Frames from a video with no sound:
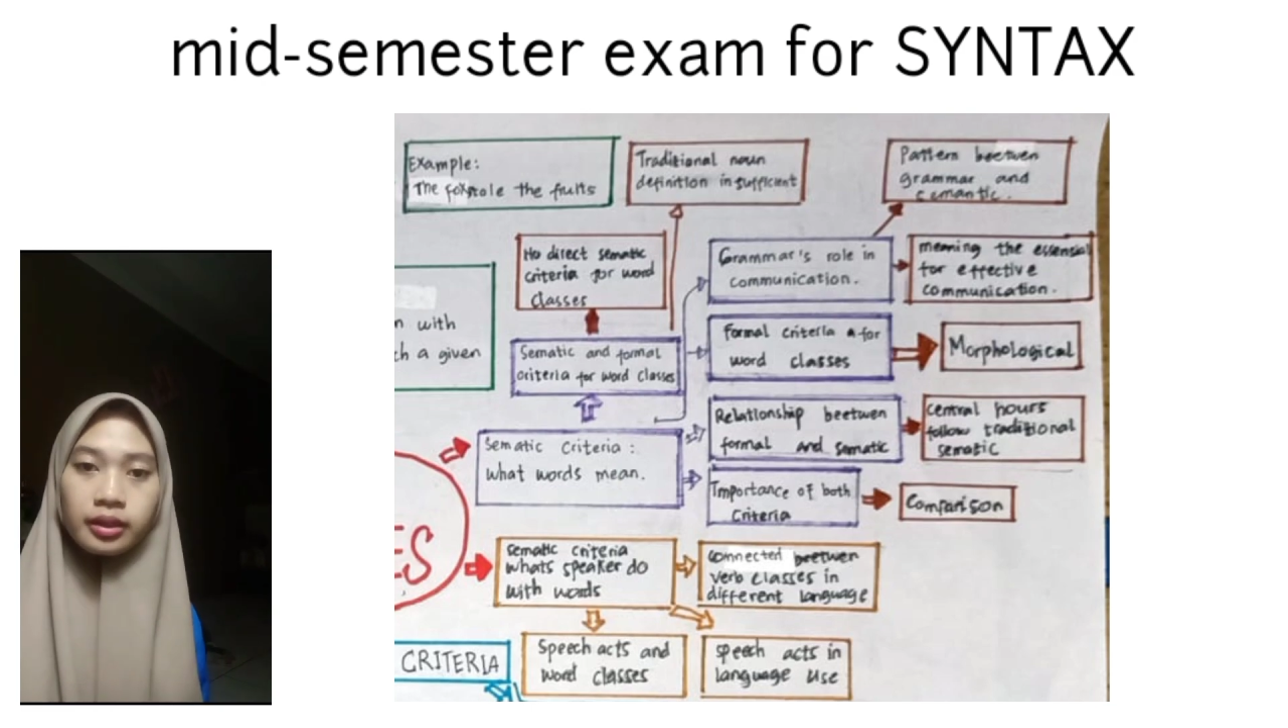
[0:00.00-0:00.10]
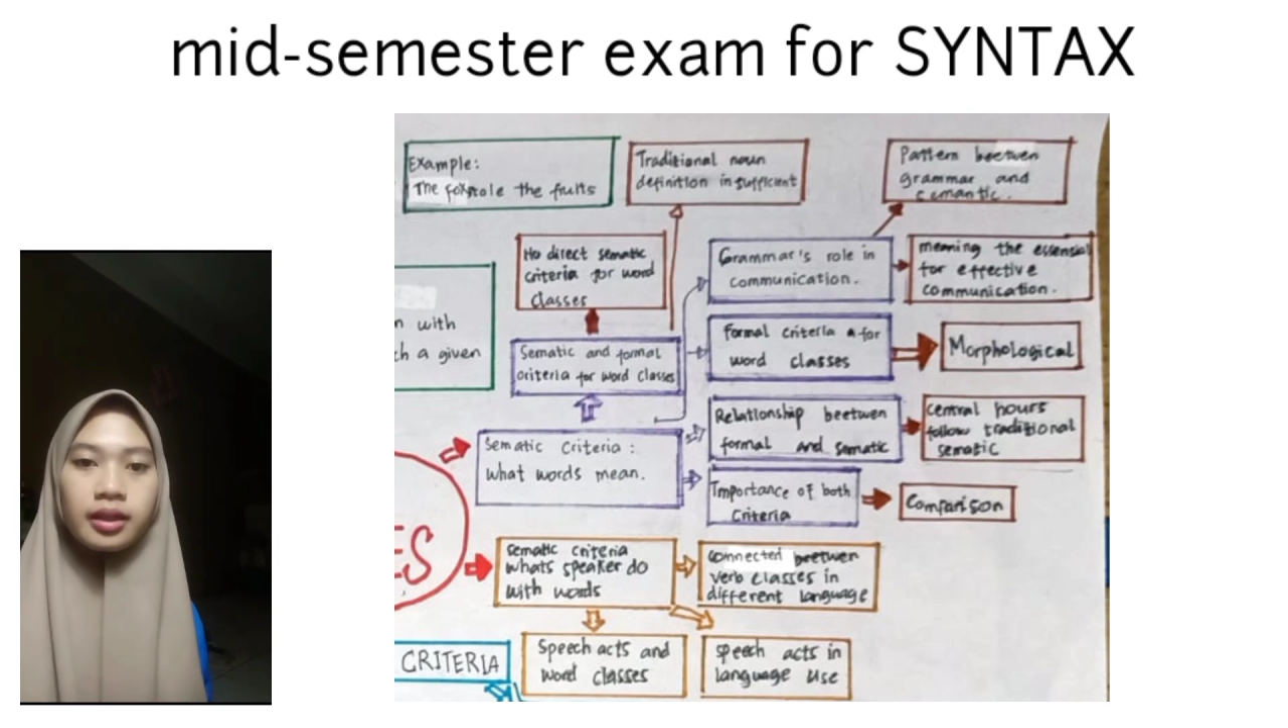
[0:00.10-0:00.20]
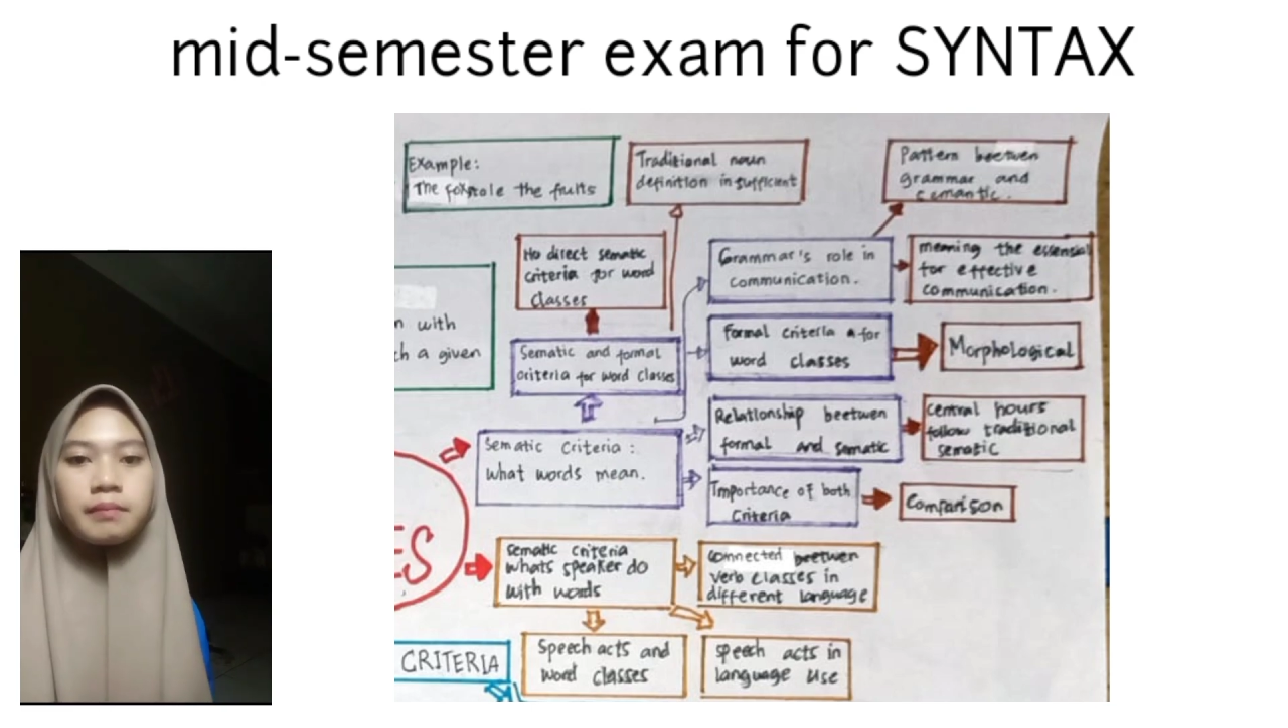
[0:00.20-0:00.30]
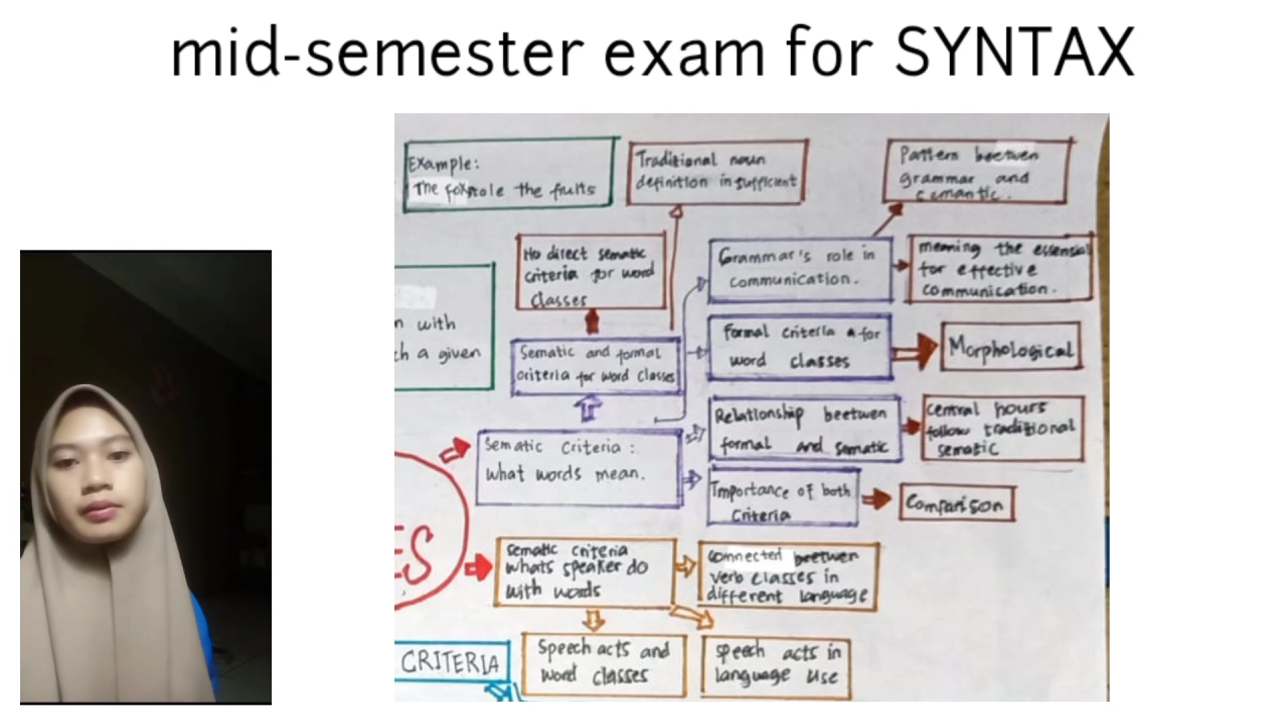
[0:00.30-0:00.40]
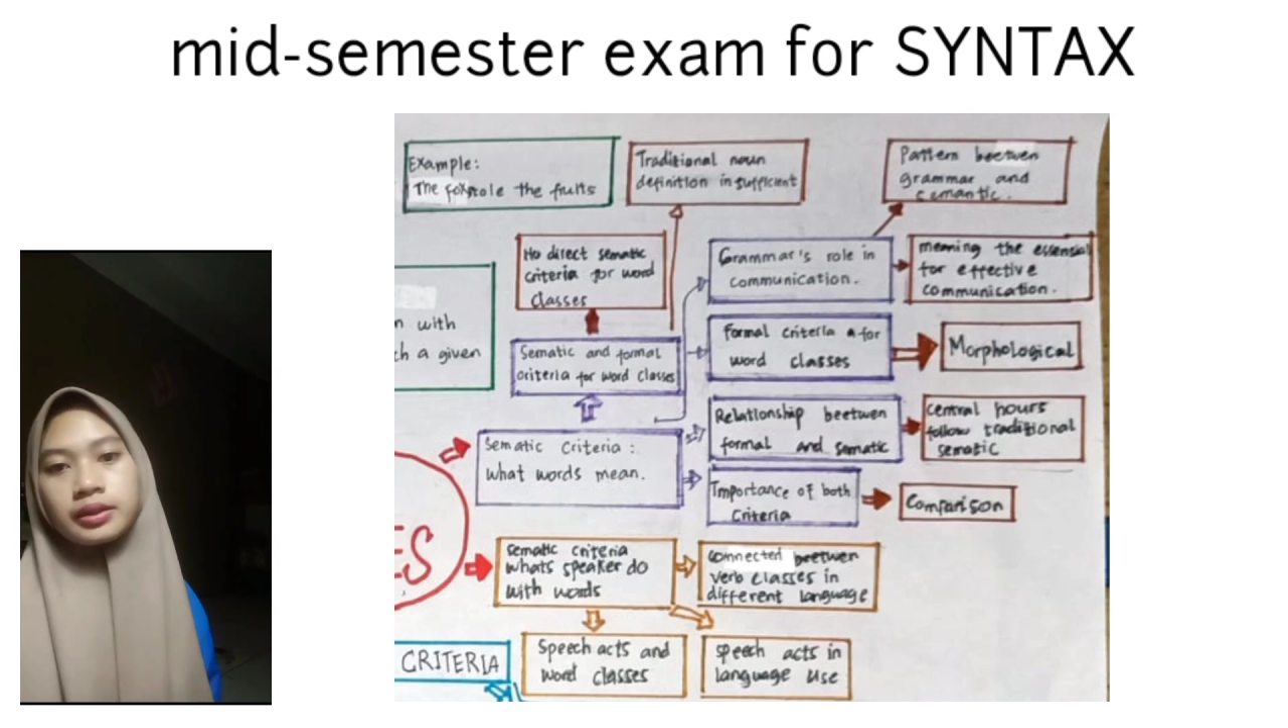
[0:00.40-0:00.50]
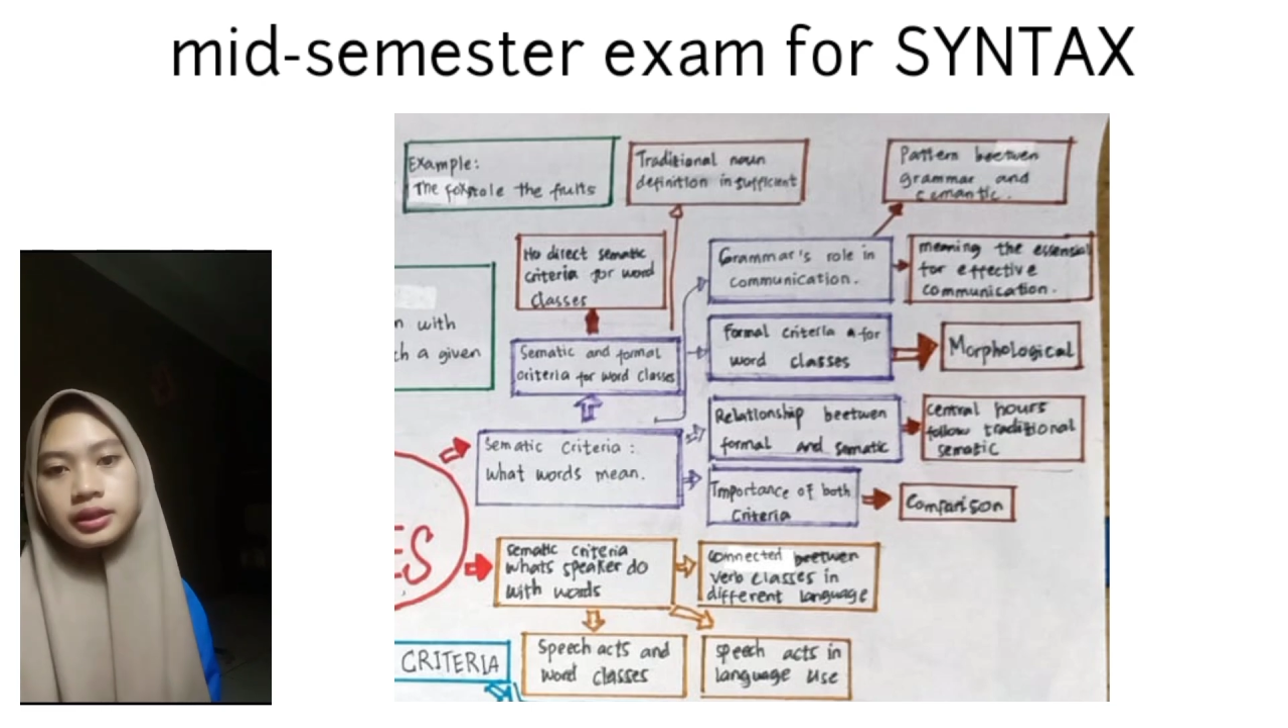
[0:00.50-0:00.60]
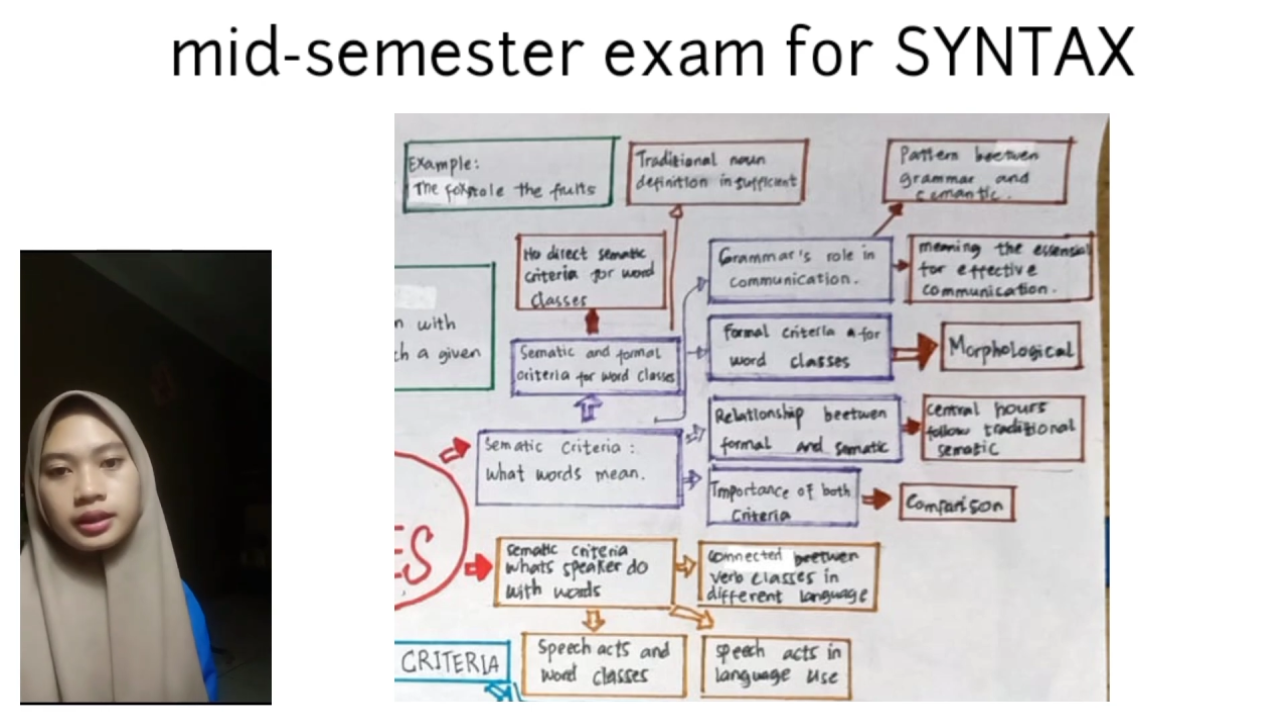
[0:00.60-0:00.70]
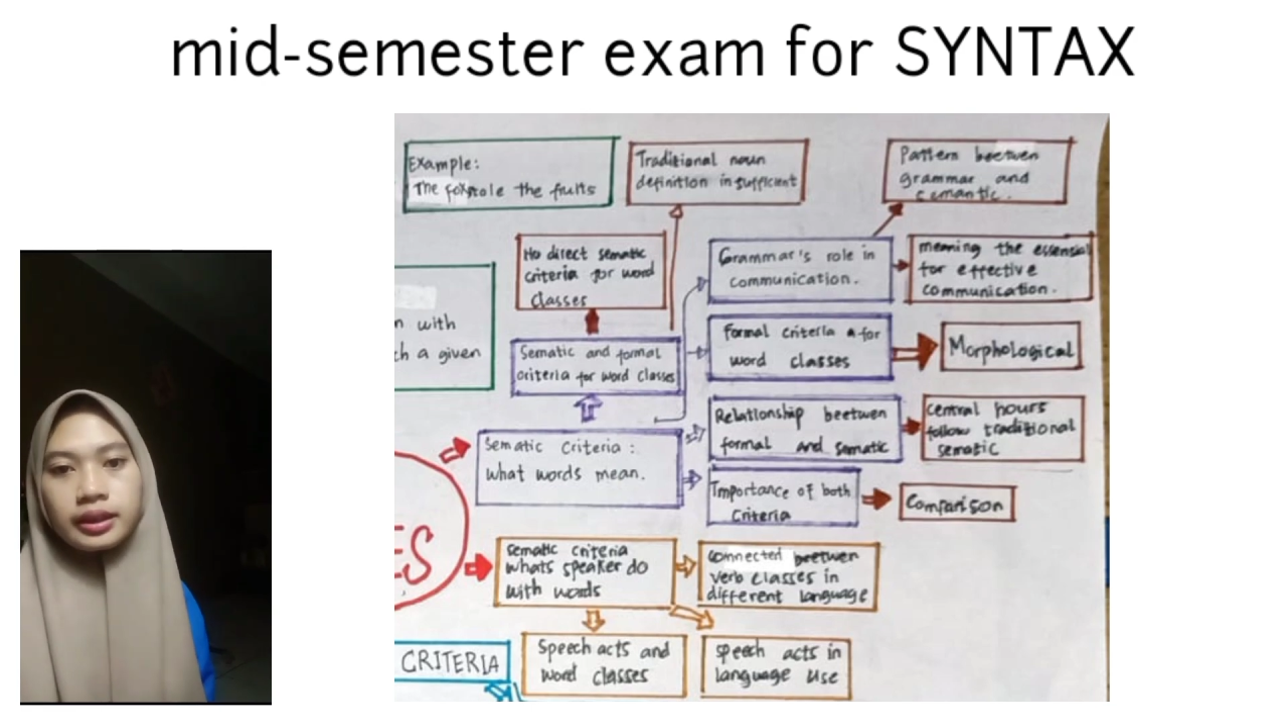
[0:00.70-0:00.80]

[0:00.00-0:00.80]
person,